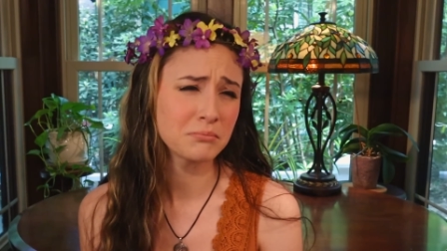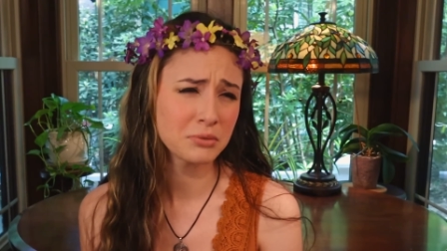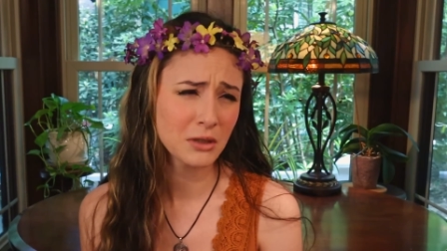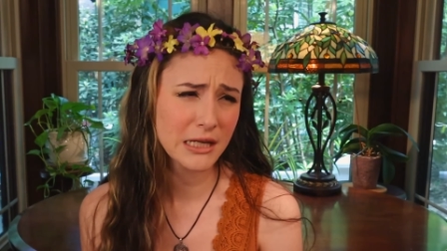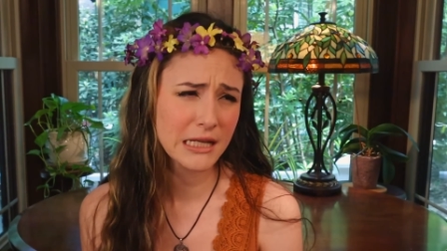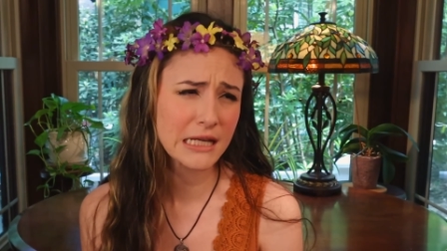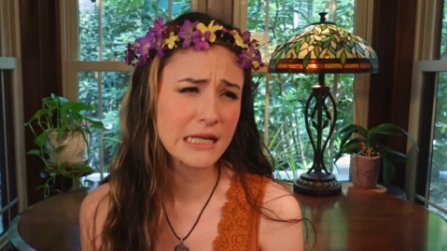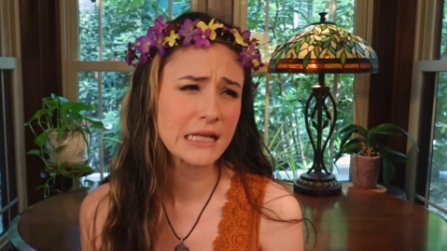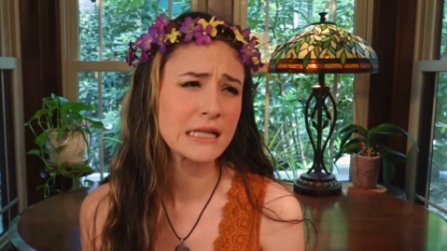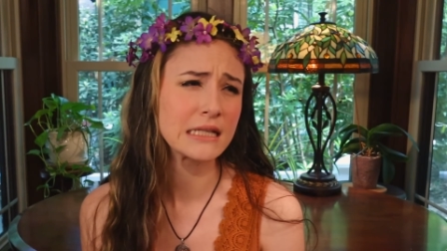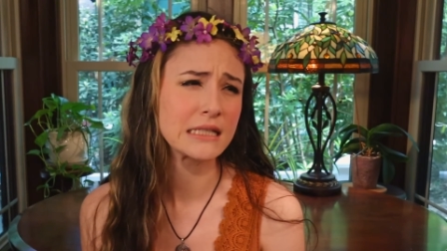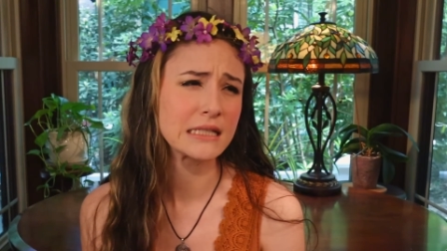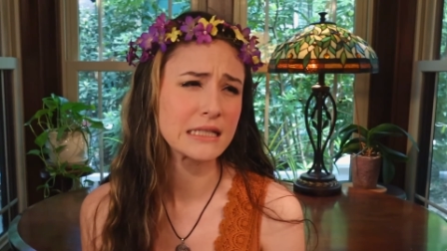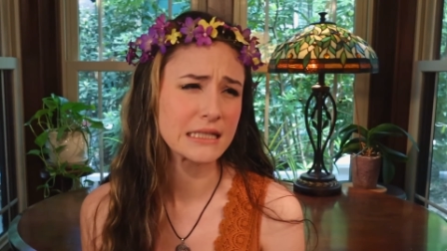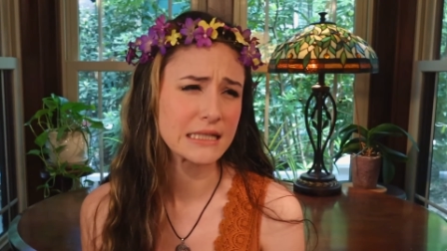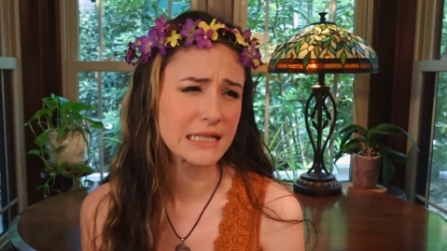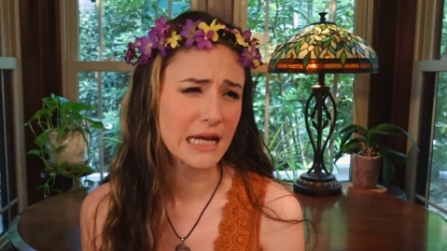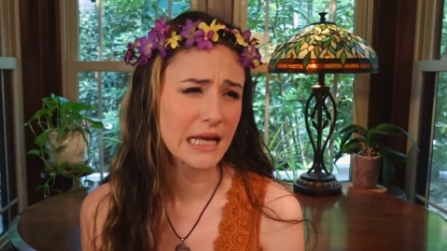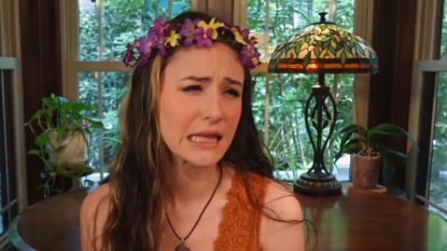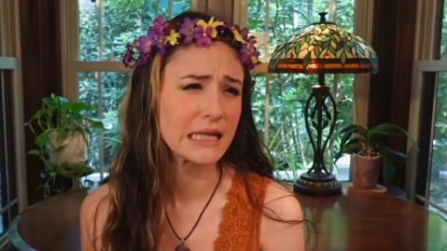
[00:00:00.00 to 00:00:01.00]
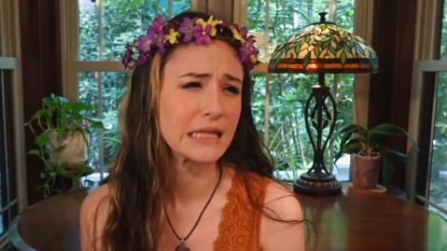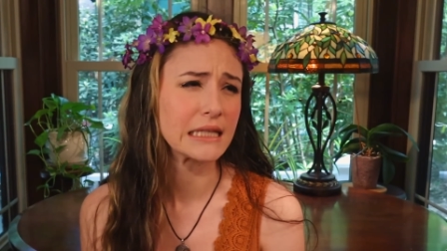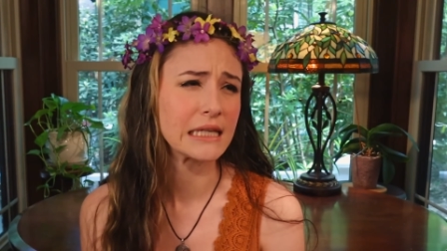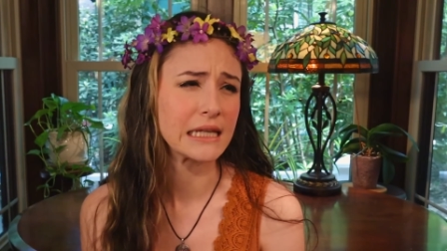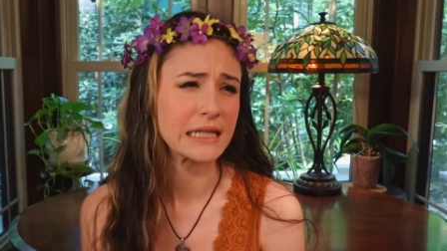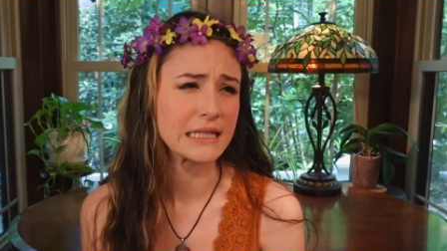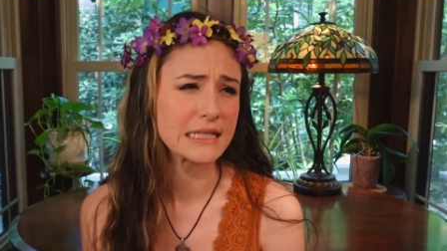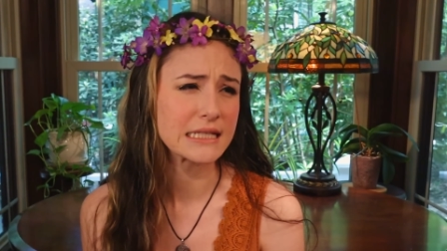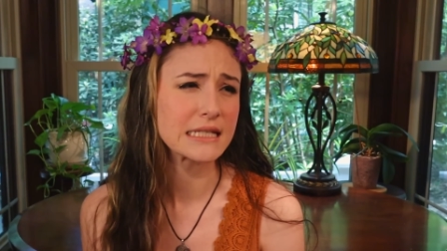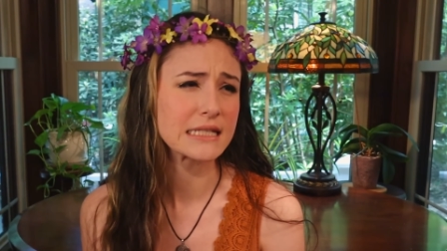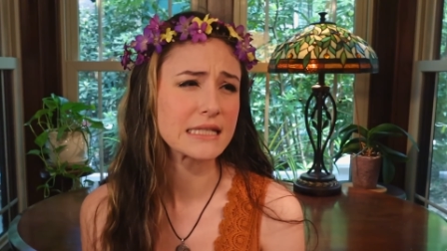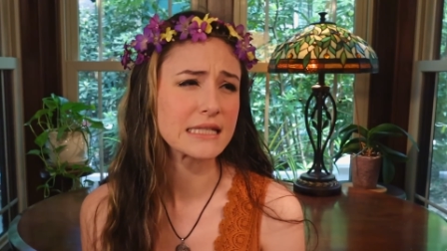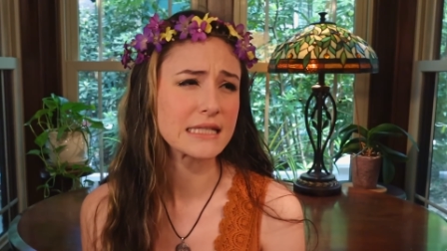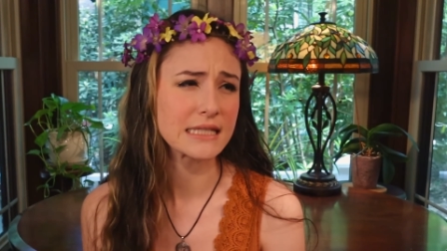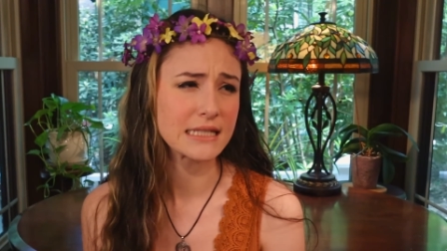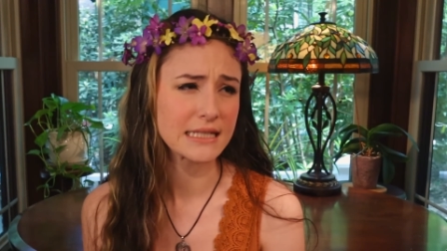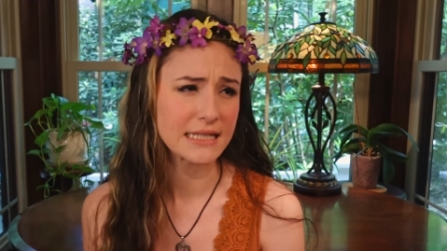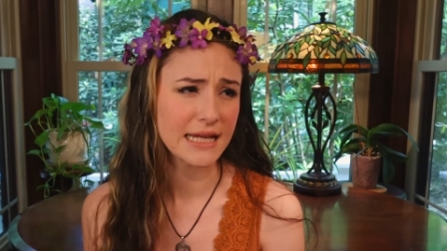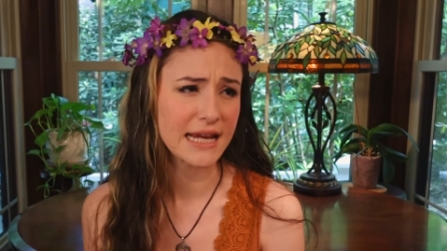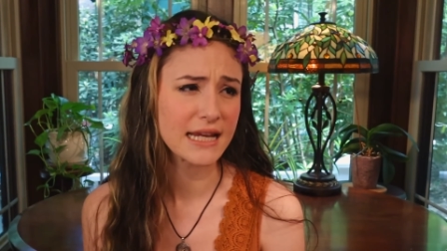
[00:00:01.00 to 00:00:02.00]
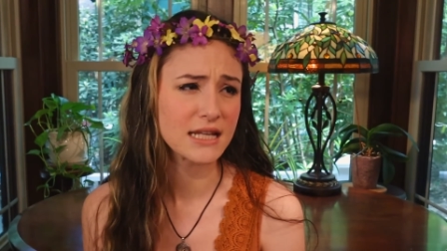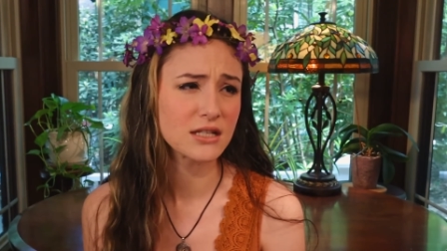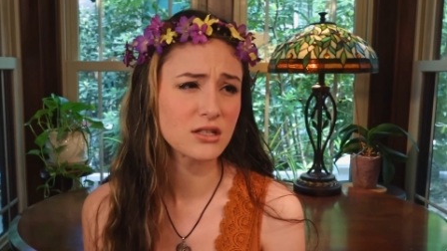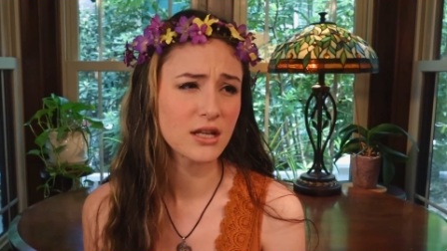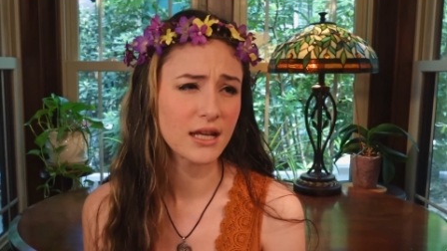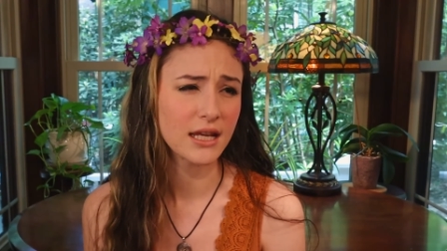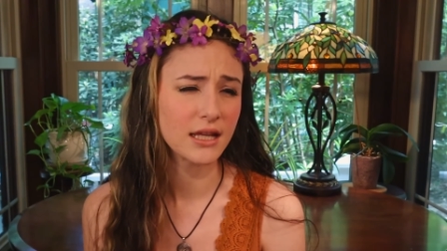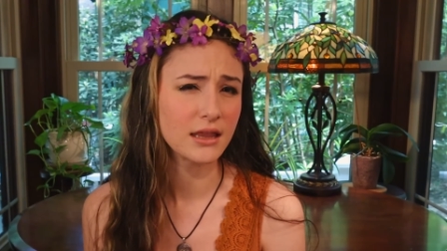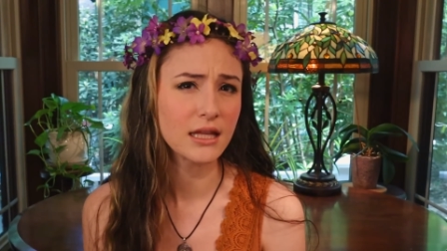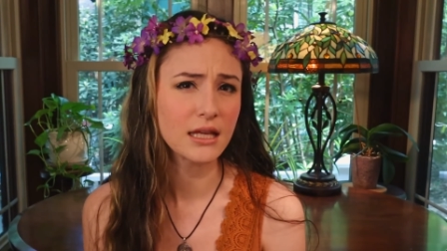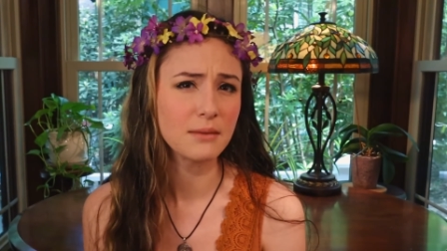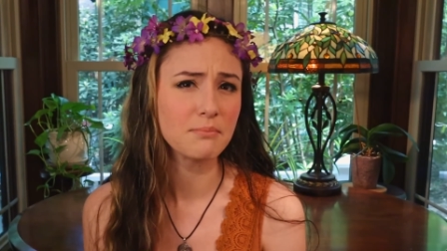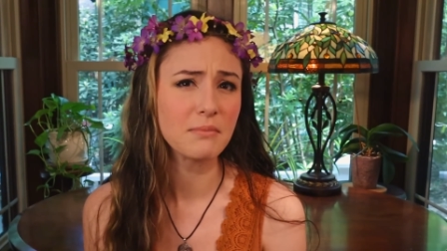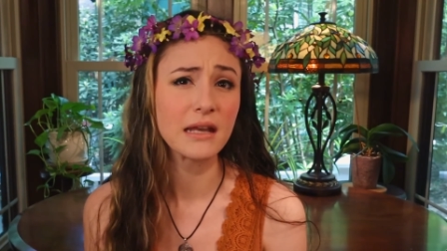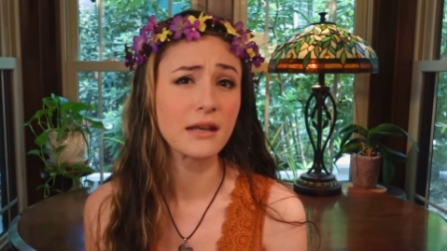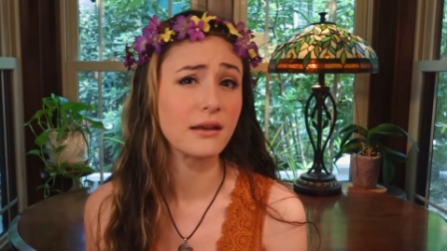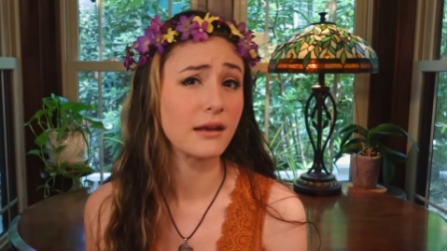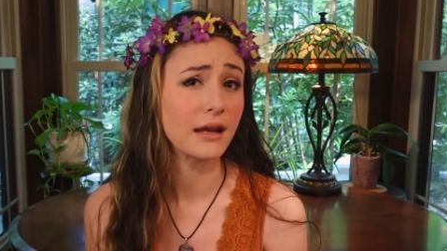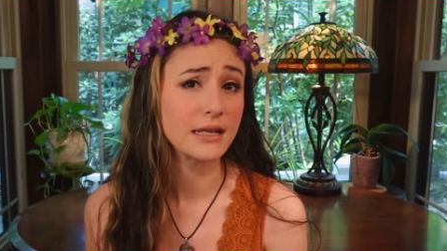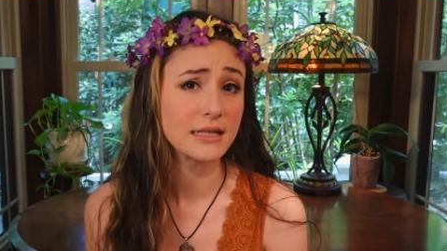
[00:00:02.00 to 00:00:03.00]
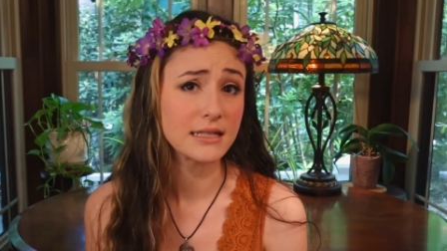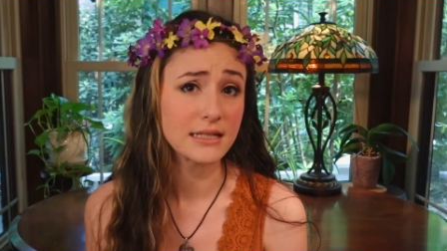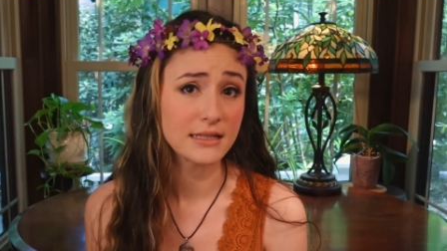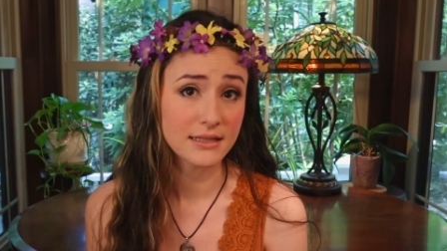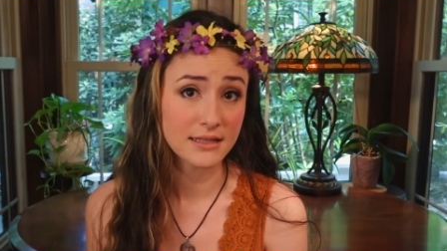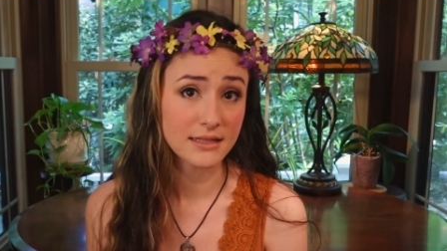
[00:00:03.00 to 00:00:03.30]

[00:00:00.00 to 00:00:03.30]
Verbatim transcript: pretty delicate state in the mid nineteen